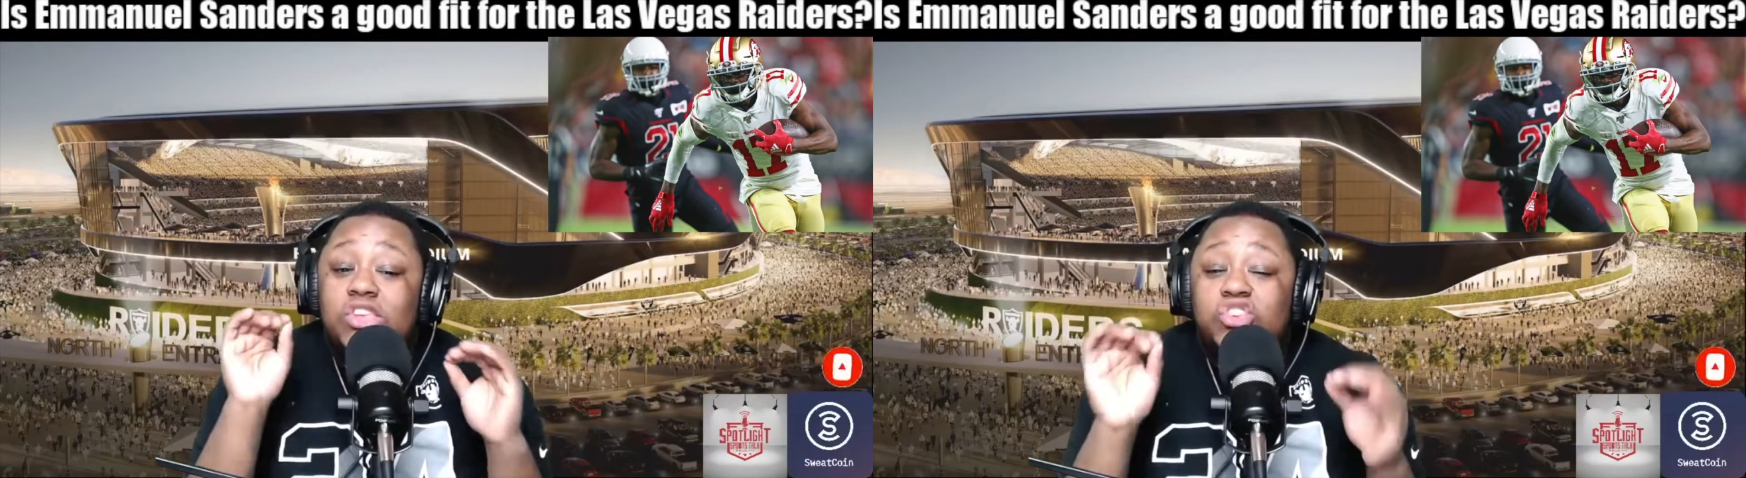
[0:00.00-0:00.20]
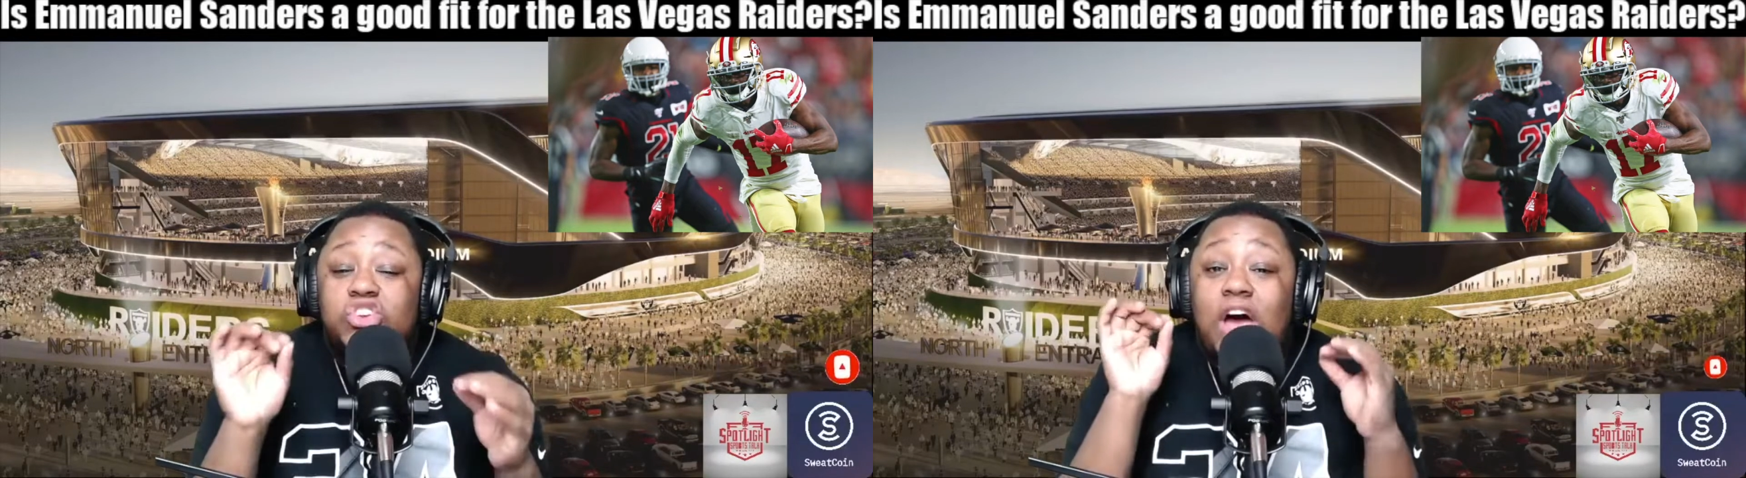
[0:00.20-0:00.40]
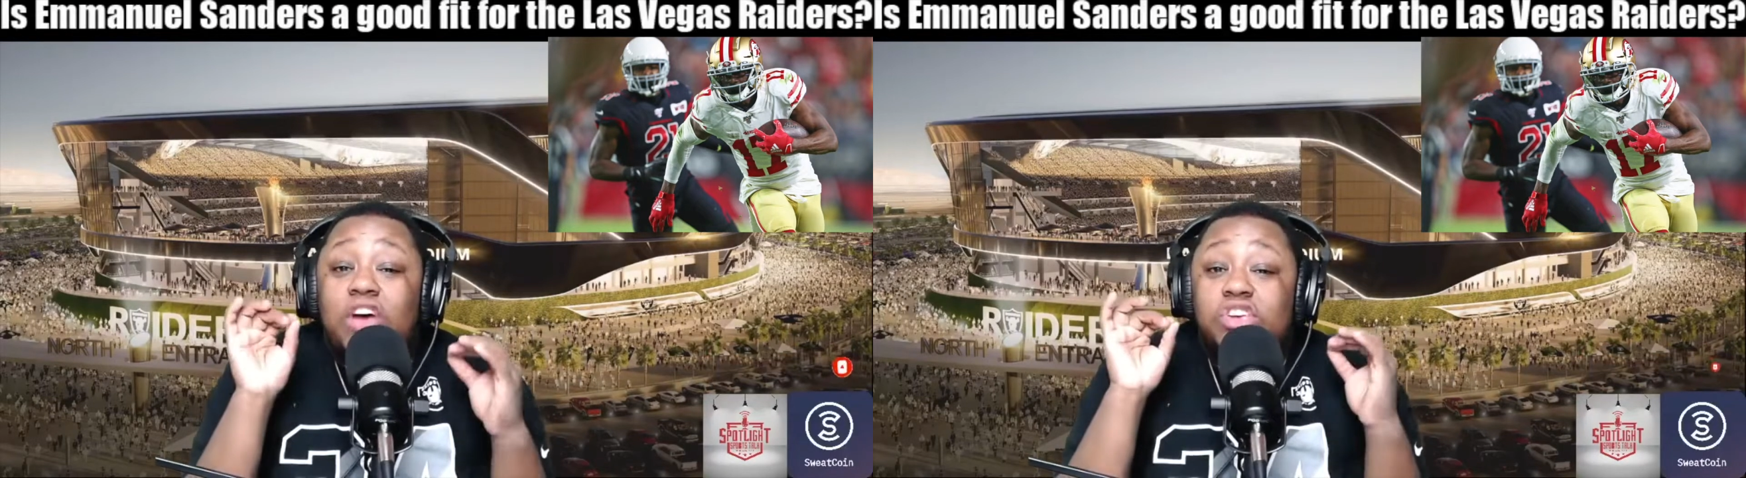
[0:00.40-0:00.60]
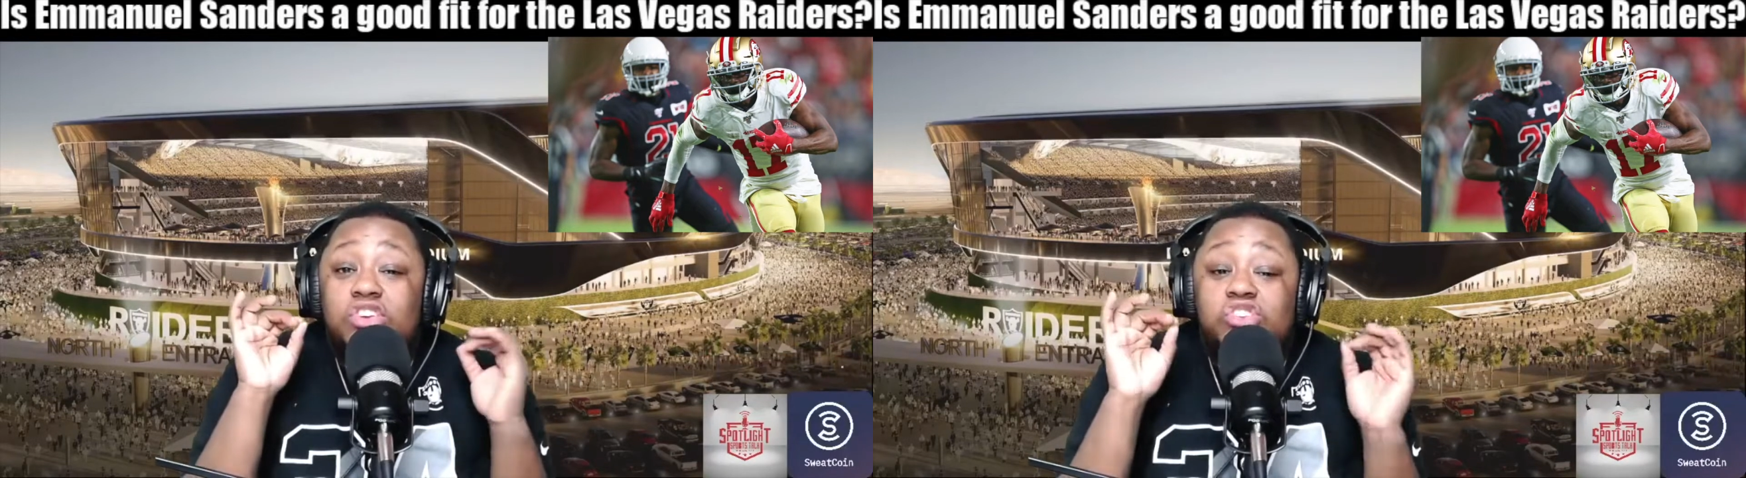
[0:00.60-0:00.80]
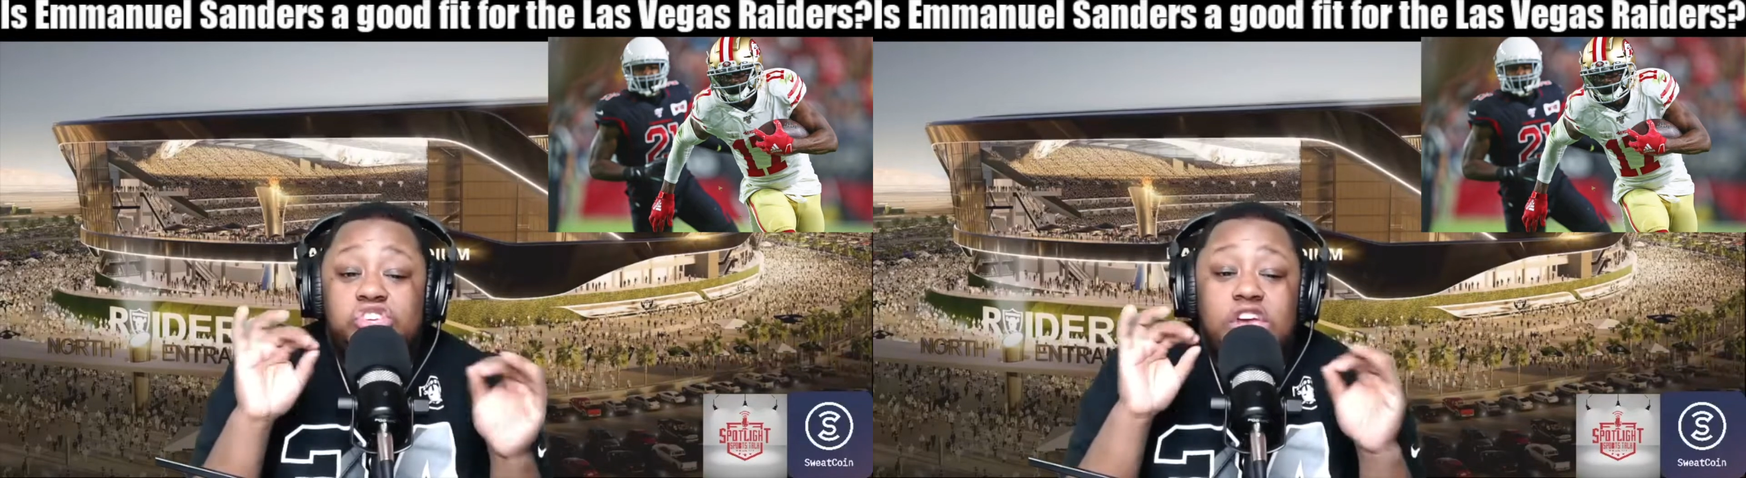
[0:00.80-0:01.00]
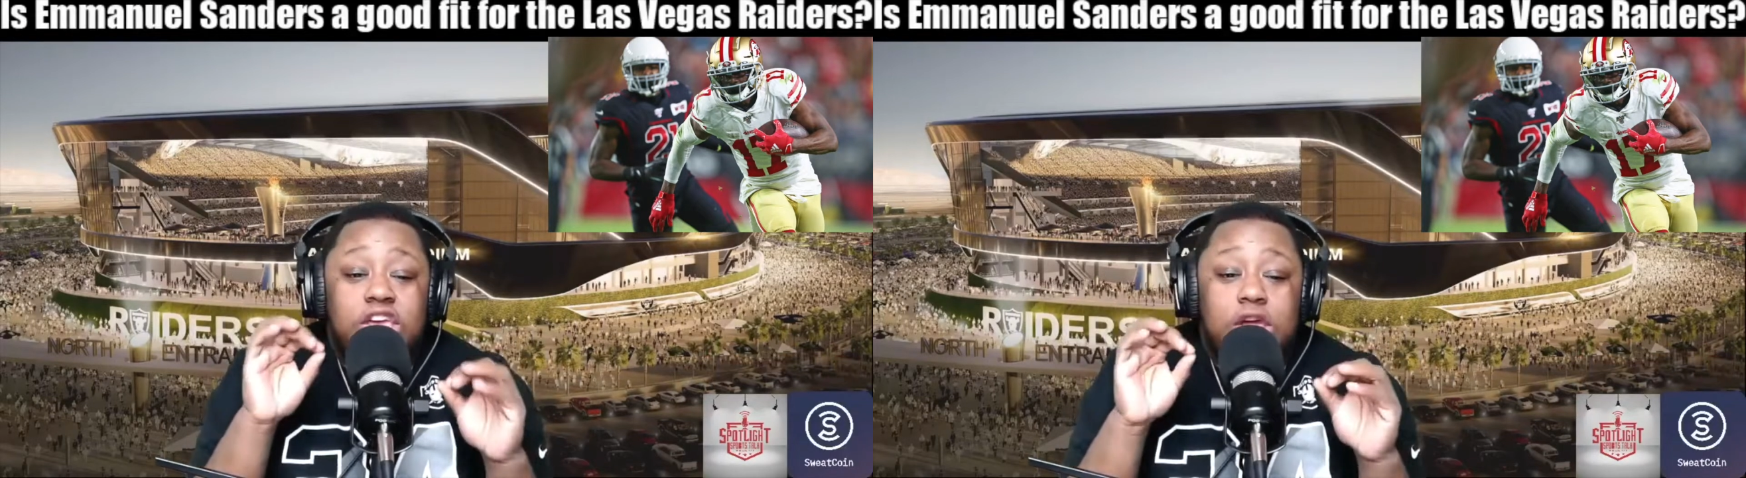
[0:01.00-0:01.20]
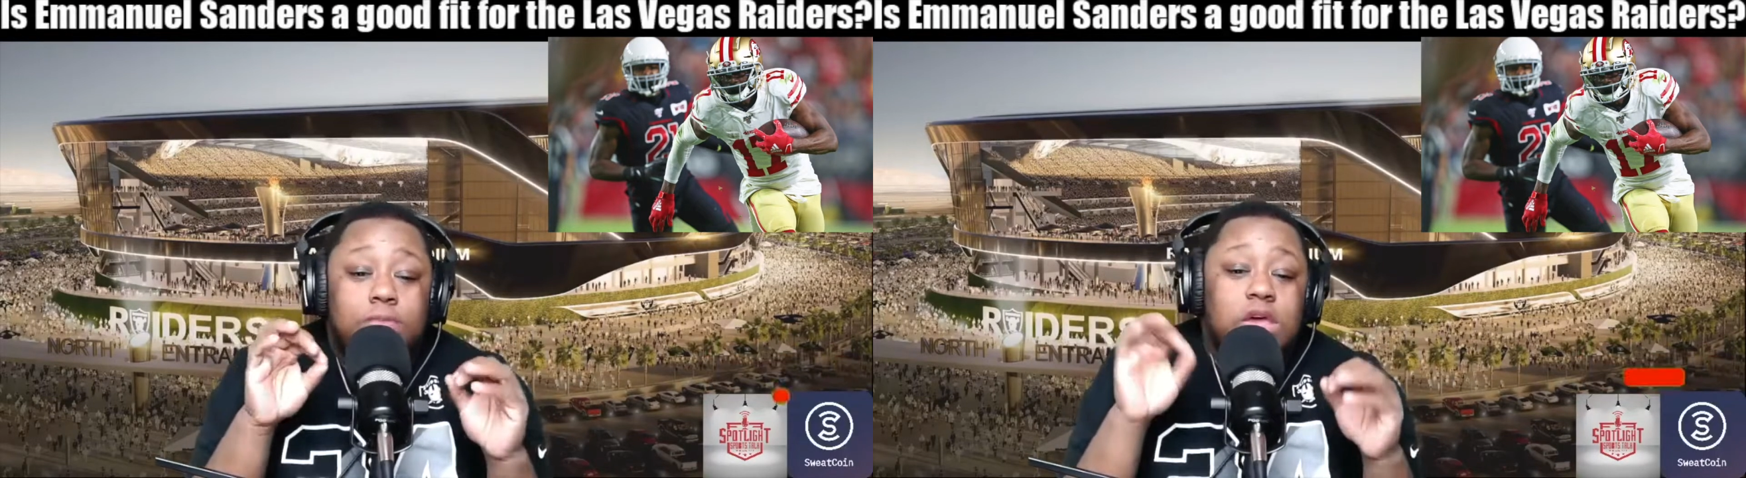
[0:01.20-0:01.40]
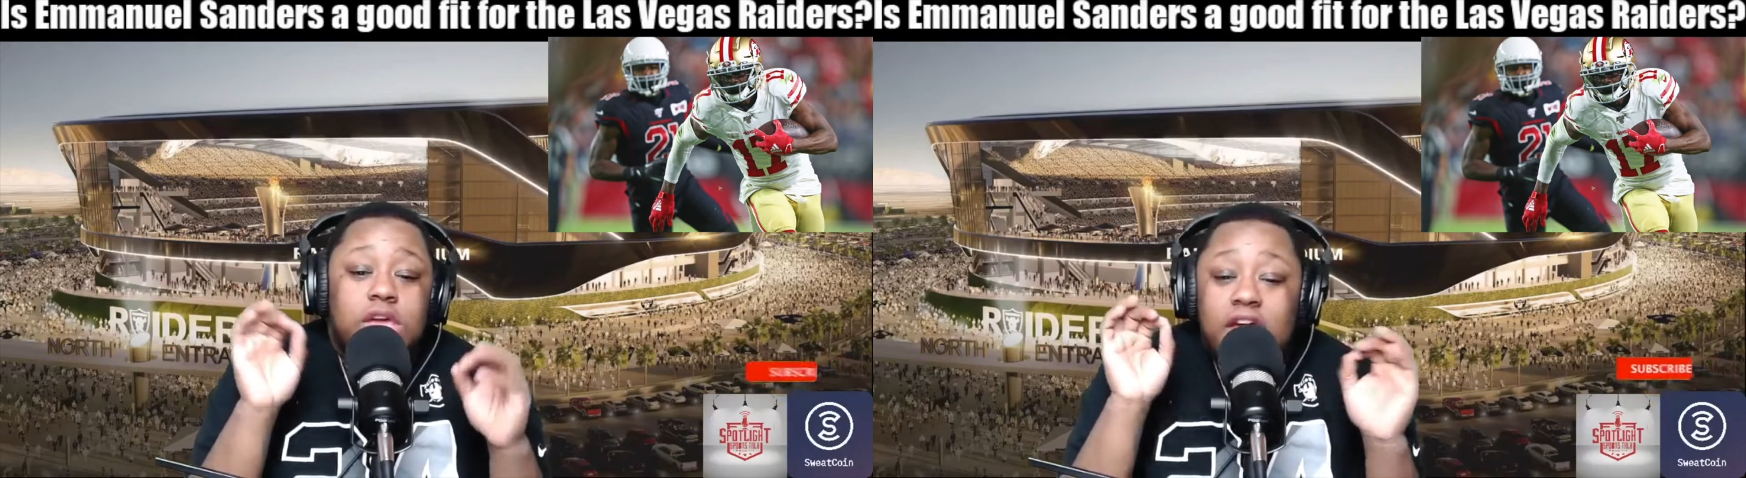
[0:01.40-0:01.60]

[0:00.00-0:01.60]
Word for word: Josh Jacobs.